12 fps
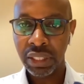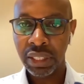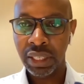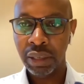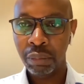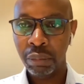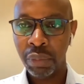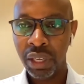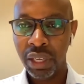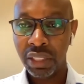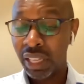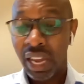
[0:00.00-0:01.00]
Um,
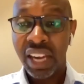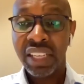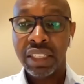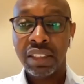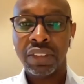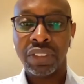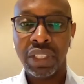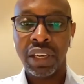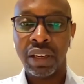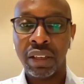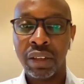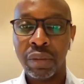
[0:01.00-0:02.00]
the idea is
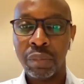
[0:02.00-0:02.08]
there,